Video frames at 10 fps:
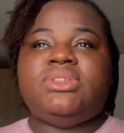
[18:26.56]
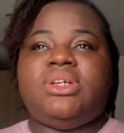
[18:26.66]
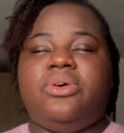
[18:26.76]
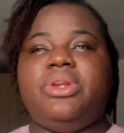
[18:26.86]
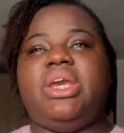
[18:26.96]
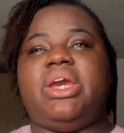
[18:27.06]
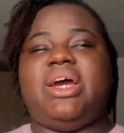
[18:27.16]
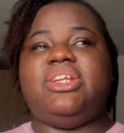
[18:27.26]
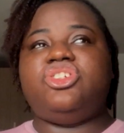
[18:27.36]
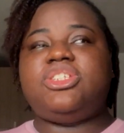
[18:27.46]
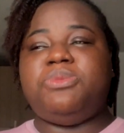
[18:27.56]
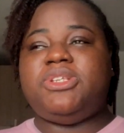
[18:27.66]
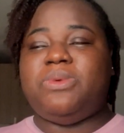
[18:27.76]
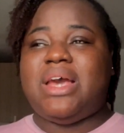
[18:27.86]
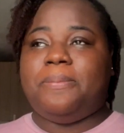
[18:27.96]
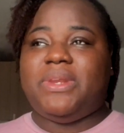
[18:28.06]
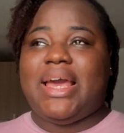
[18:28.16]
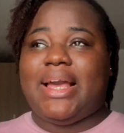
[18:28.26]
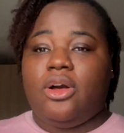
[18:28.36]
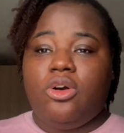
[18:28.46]
on here, and it just makes me happy that
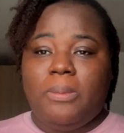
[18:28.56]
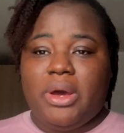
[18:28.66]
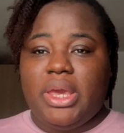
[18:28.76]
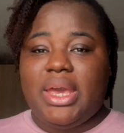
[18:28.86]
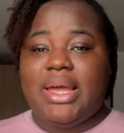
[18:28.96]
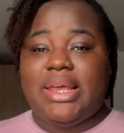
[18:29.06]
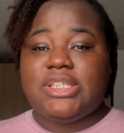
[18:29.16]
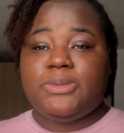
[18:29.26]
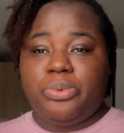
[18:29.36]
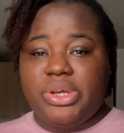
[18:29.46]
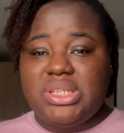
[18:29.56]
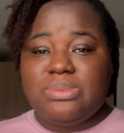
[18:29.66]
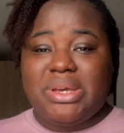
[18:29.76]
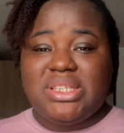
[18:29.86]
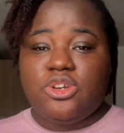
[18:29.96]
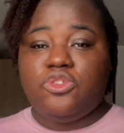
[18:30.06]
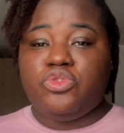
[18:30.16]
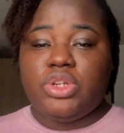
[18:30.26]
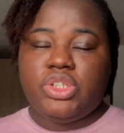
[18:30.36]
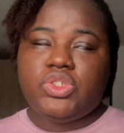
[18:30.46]
I can come out here and express myself
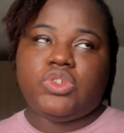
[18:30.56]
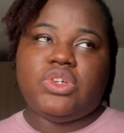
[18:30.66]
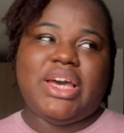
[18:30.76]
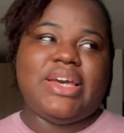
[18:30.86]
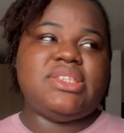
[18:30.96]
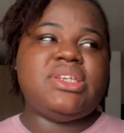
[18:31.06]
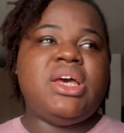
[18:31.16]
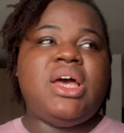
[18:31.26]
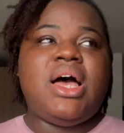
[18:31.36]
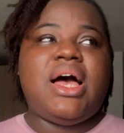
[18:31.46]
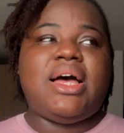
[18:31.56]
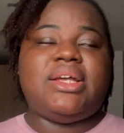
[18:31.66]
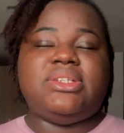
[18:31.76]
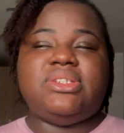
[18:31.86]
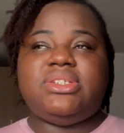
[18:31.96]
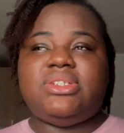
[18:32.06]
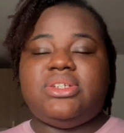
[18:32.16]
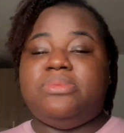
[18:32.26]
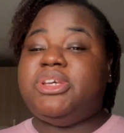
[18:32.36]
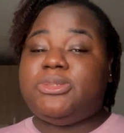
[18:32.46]
fully to you guys, and
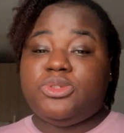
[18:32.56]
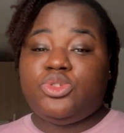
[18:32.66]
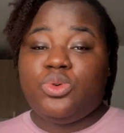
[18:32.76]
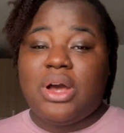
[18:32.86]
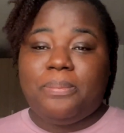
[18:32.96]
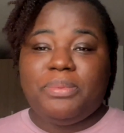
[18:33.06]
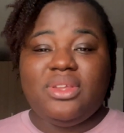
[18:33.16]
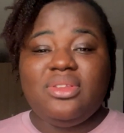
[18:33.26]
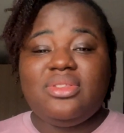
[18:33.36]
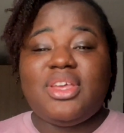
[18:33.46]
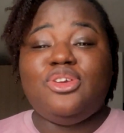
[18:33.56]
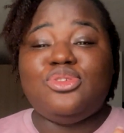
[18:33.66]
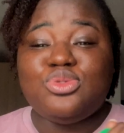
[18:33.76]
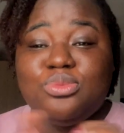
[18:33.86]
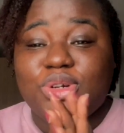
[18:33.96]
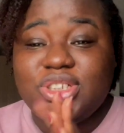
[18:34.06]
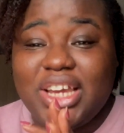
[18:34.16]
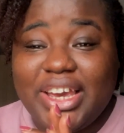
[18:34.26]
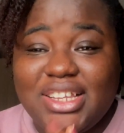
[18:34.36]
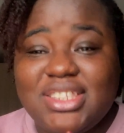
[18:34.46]
it makes me so happy. Thank you so much,
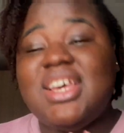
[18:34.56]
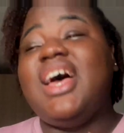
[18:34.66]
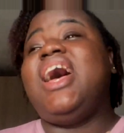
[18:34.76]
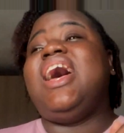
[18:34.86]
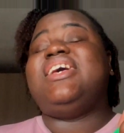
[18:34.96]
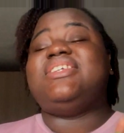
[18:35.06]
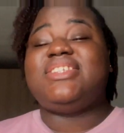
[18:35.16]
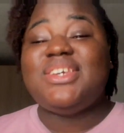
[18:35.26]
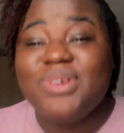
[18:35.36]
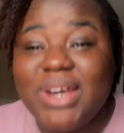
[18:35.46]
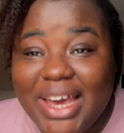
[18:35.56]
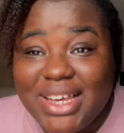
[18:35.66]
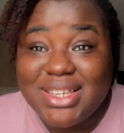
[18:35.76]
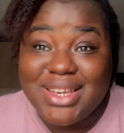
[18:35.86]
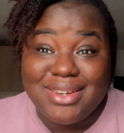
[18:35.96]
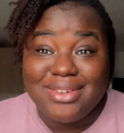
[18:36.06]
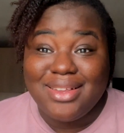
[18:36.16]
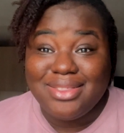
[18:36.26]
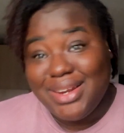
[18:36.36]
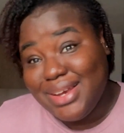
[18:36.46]
guys. See you guys in
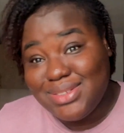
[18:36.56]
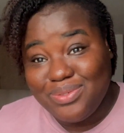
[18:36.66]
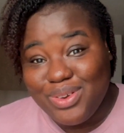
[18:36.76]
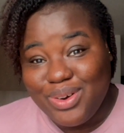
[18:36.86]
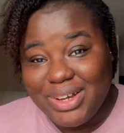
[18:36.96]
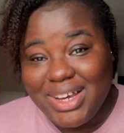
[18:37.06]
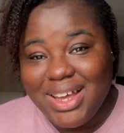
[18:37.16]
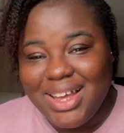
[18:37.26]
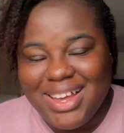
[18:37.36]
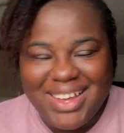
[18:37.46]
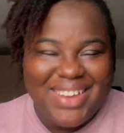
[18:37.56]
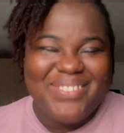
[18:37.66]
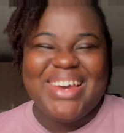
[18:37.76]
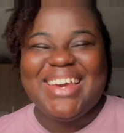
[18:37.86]
the next vlog. Bye,